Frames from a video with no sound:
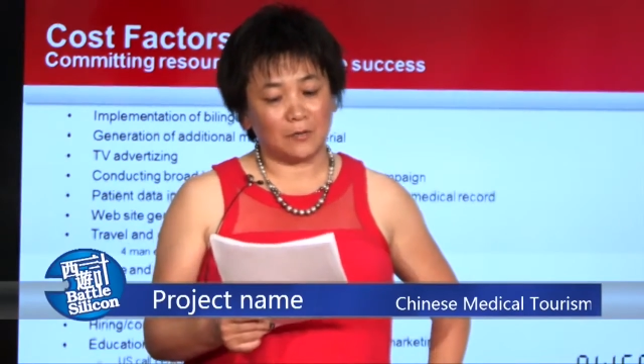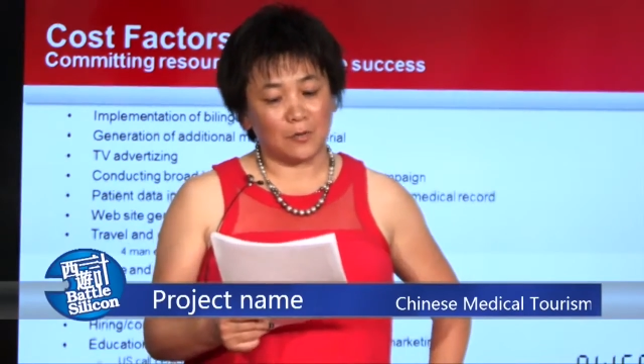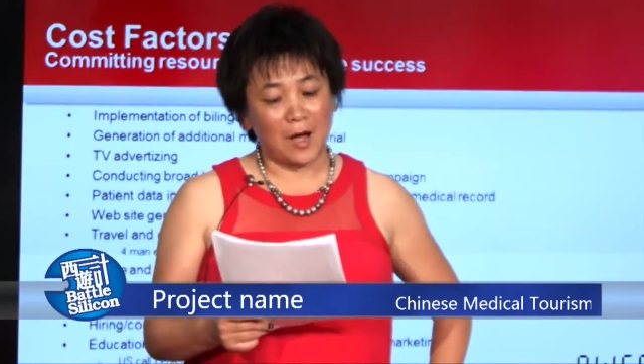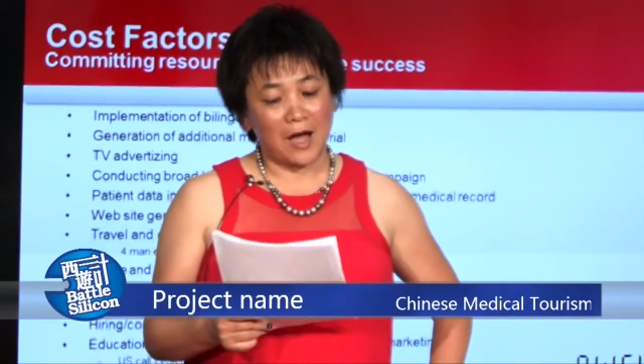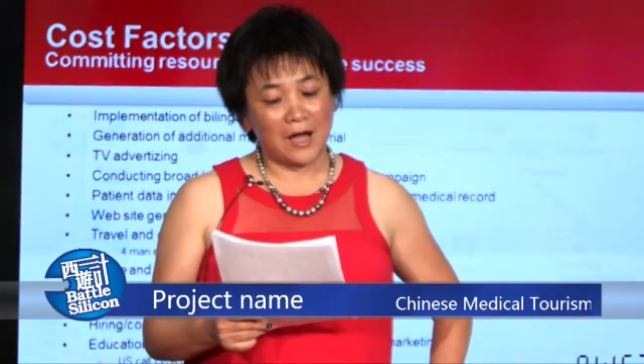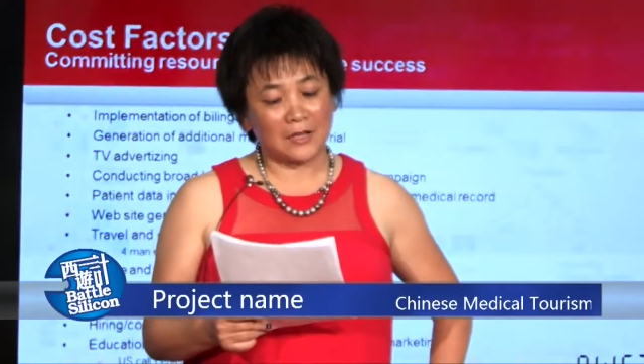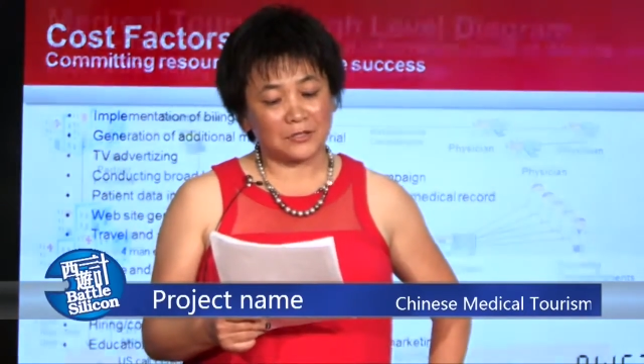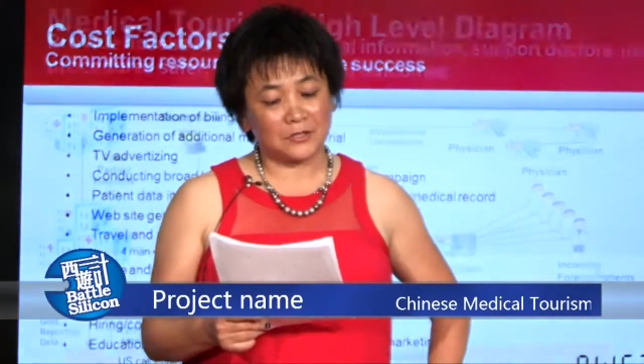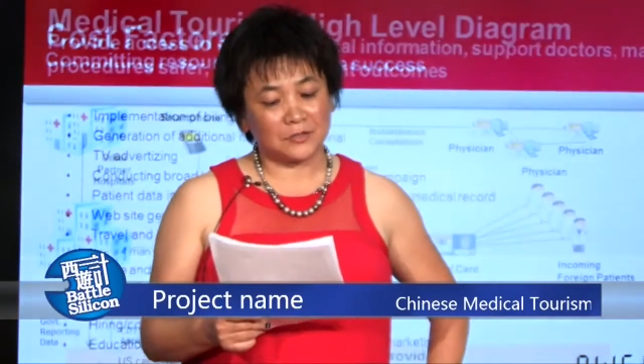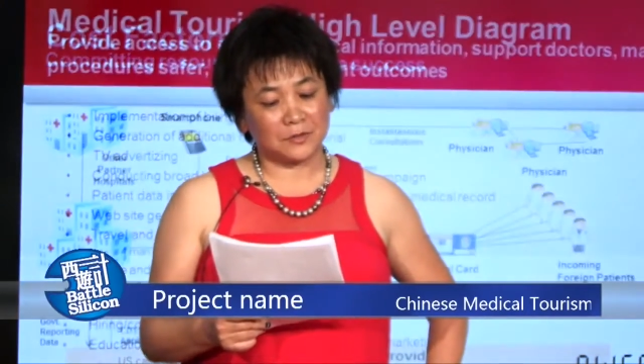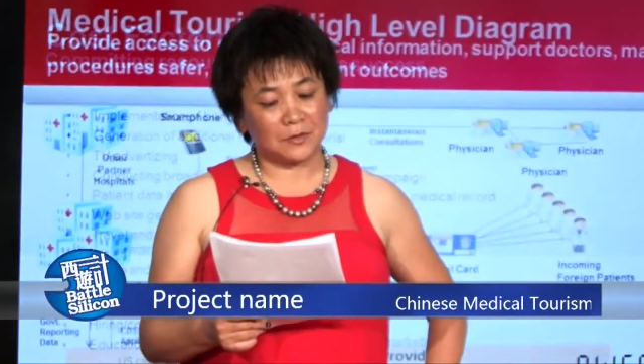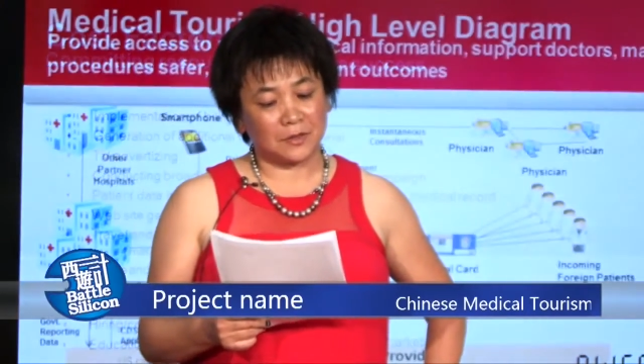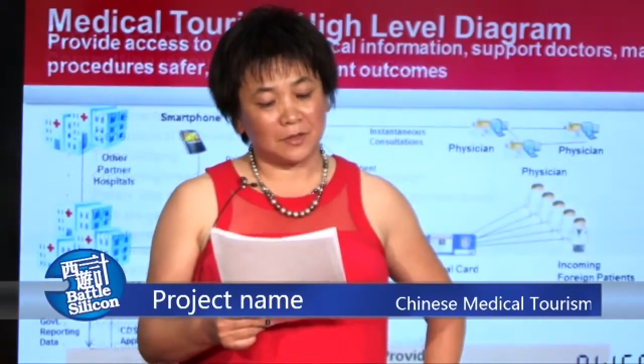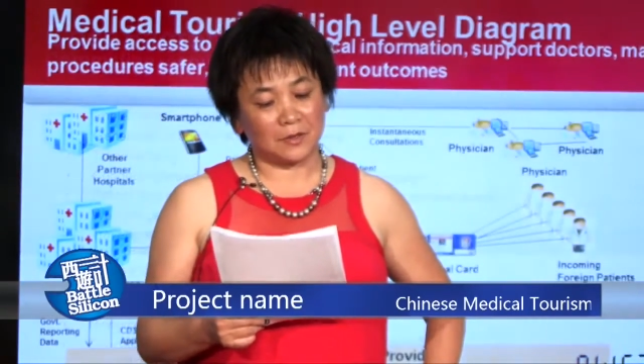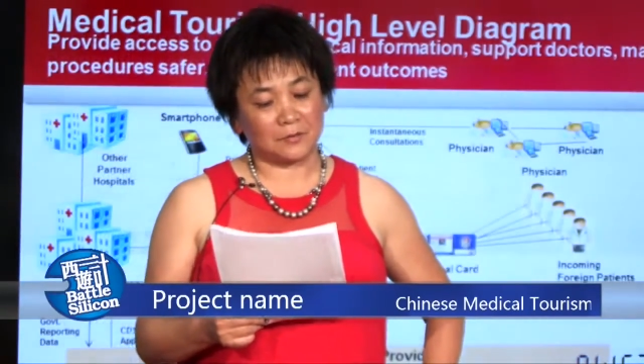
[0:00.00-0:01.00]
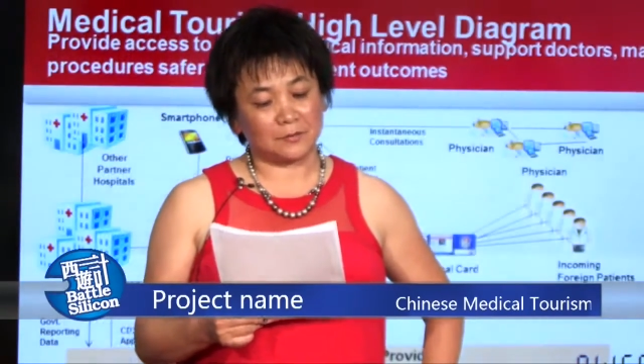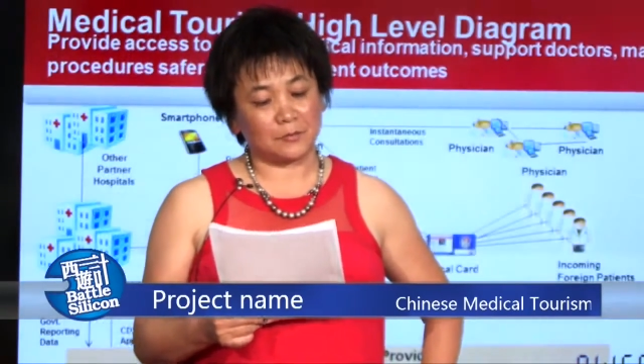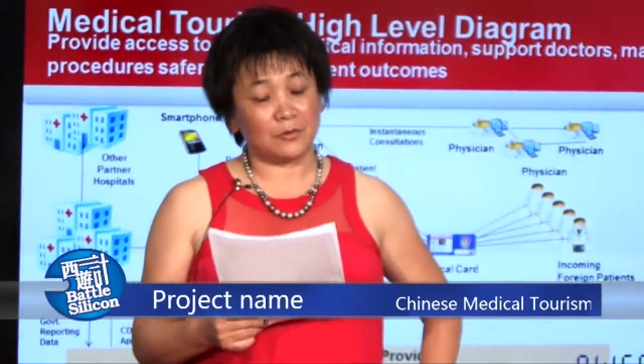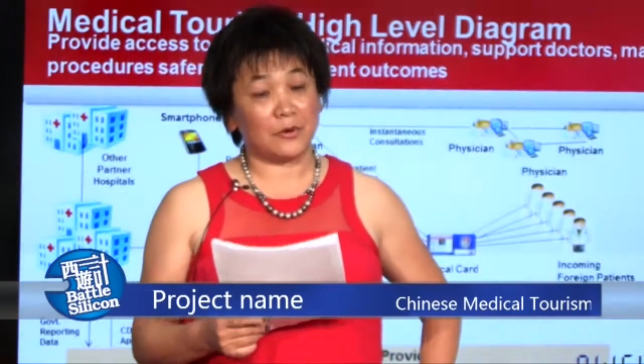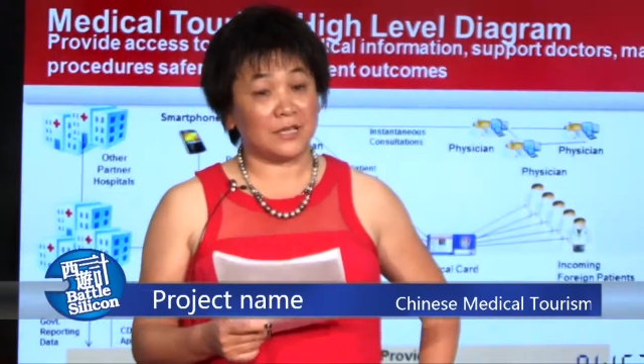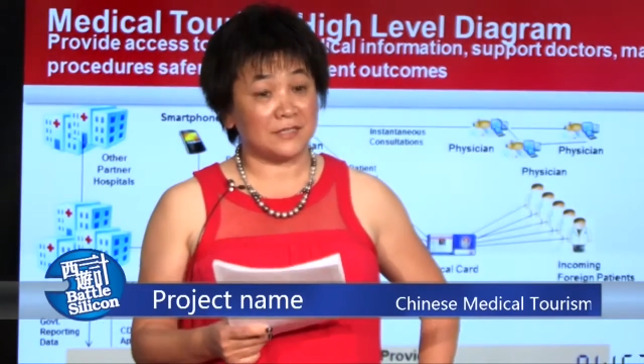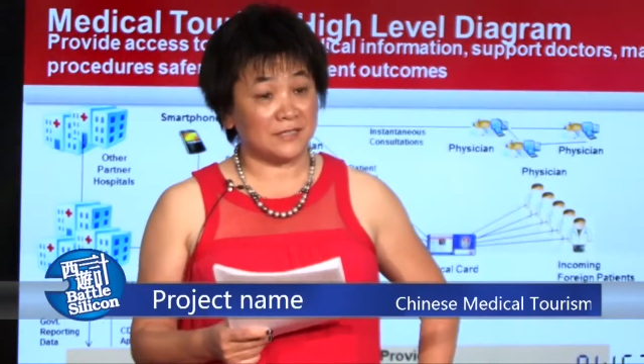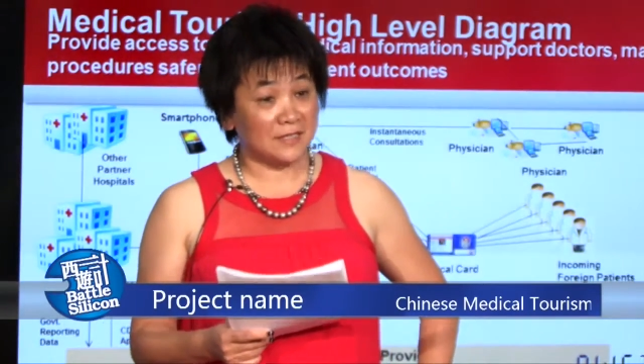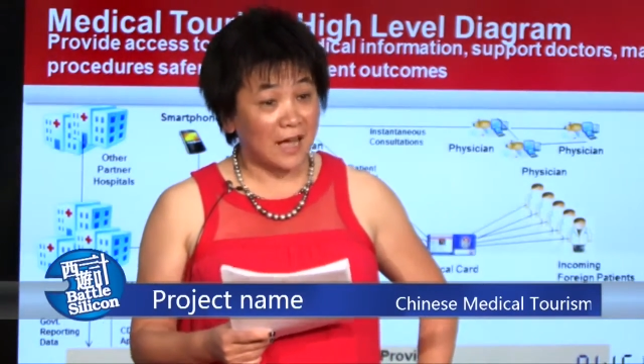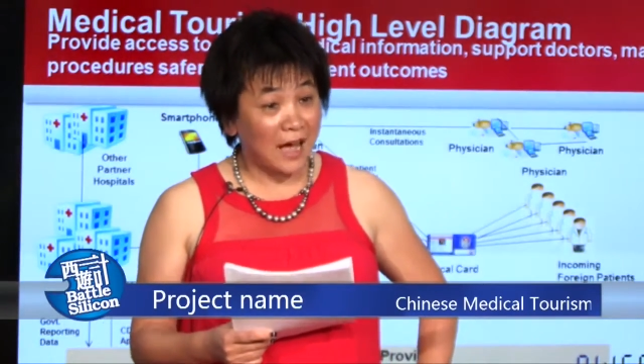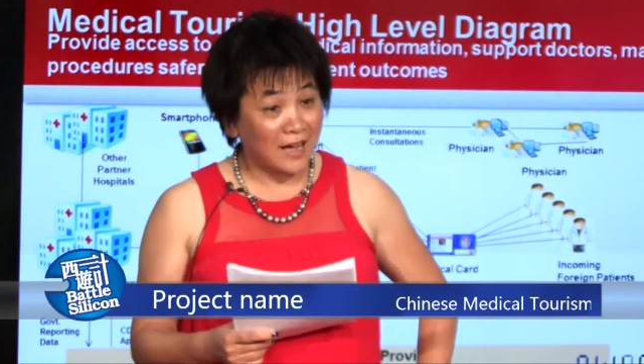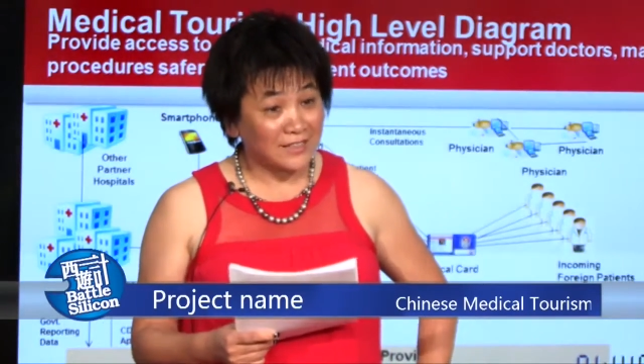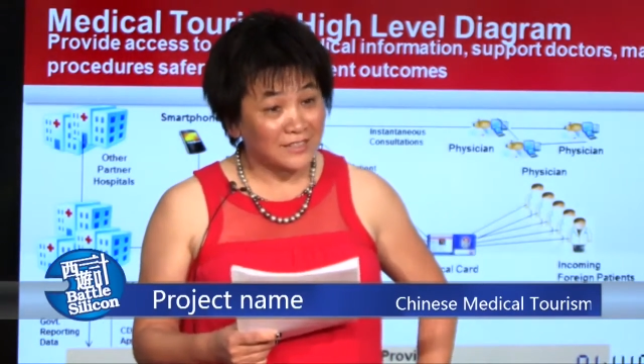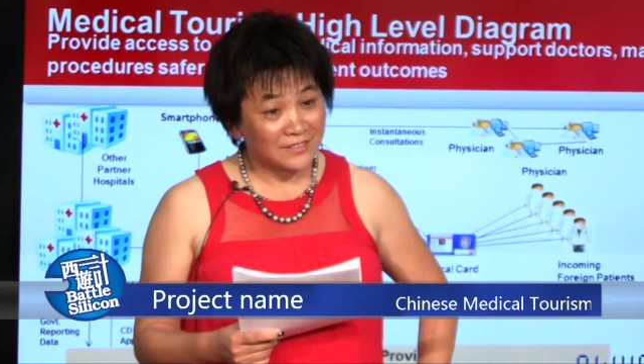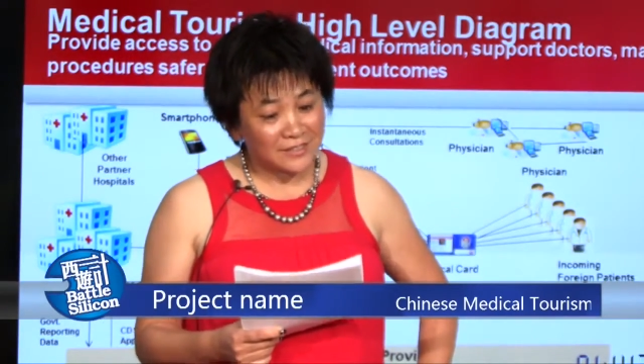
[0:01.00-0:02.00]
Raj
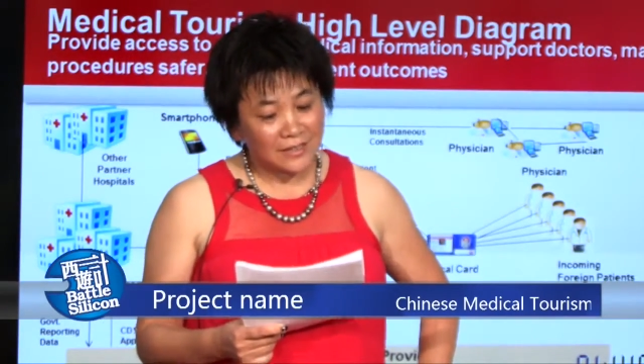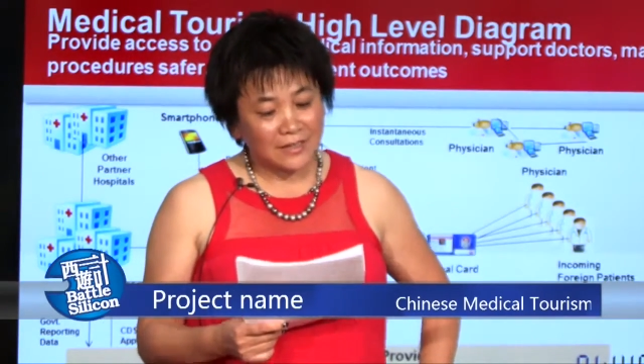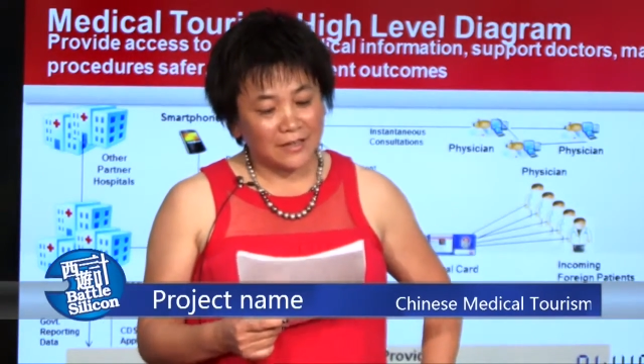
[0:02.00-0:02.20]
Prasad.